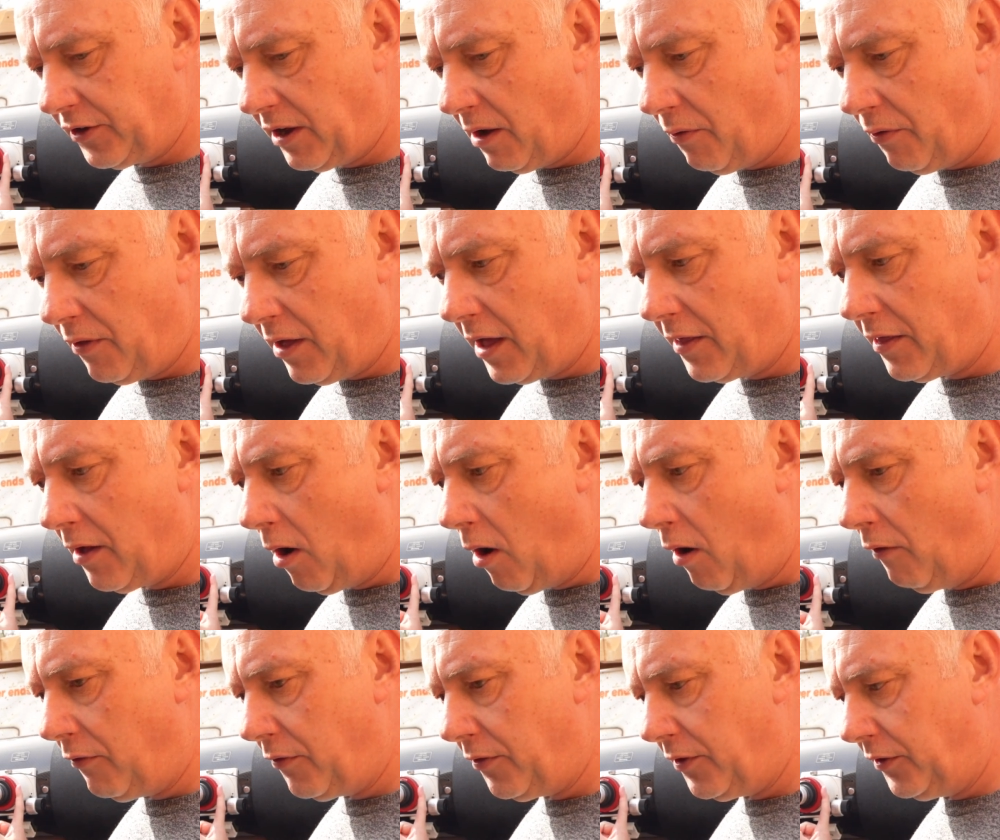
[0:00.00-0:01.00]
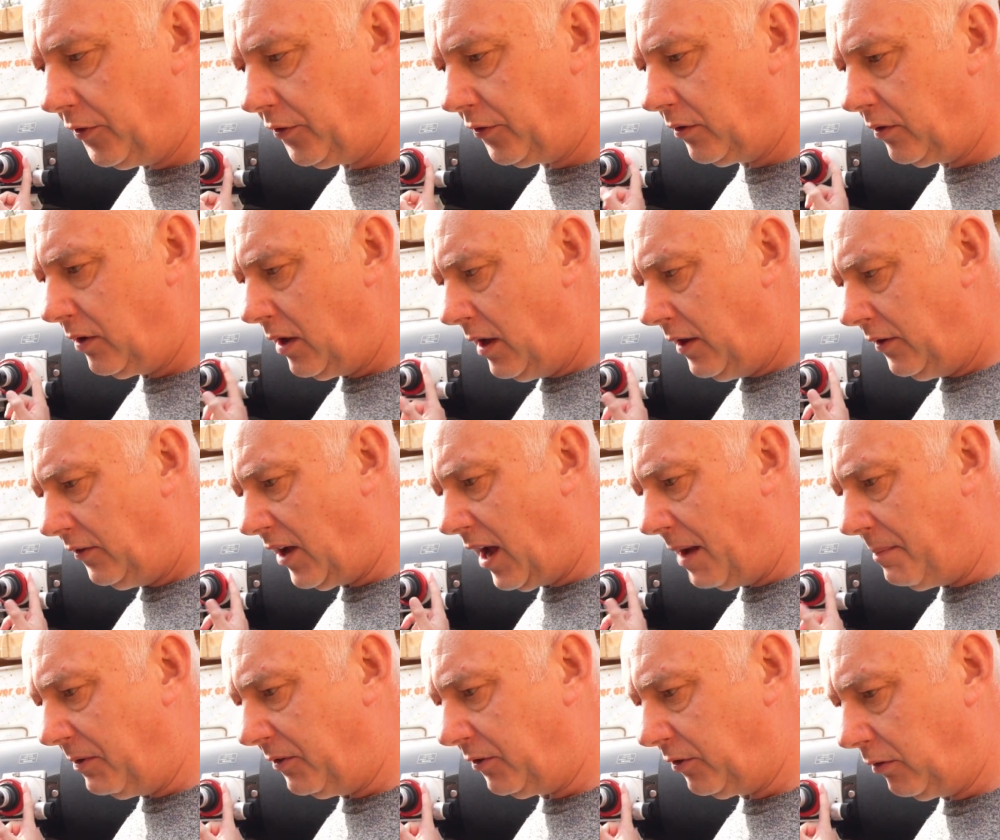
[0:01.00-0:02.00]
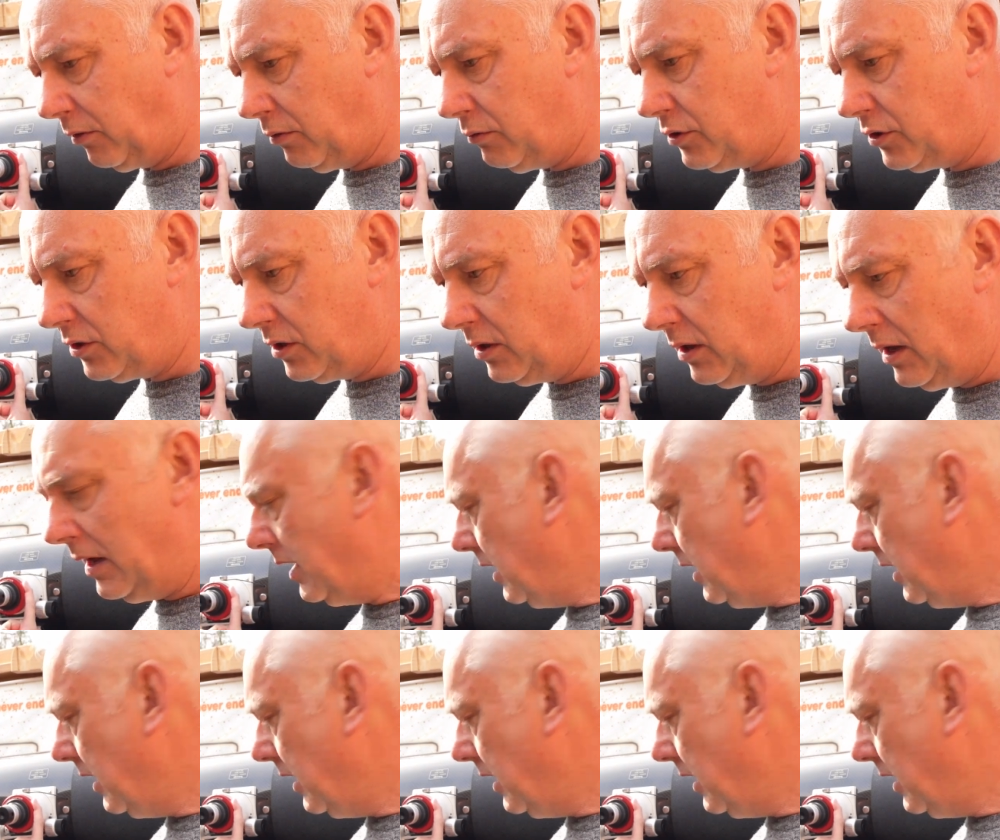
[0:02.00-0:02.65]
out there that offer this type of solution